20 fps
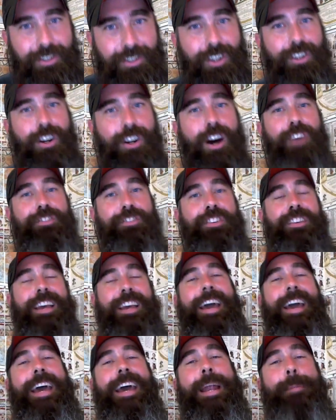you're causing
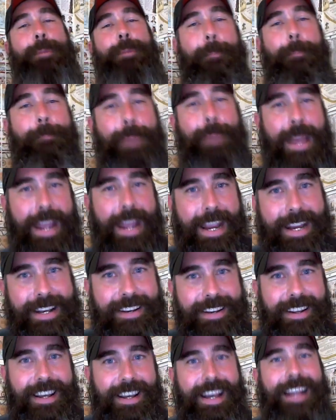the animal
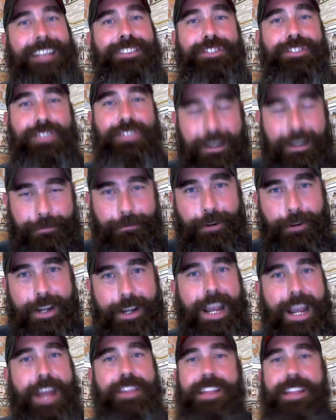pain and
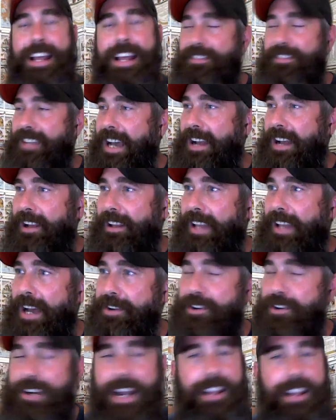suffering, and that's not
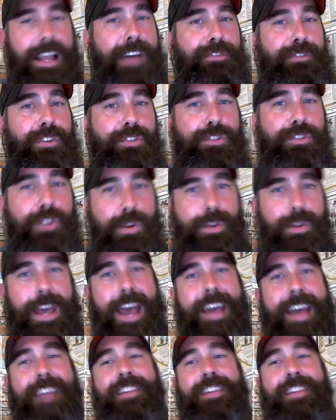allowed. You're not allowed to do that.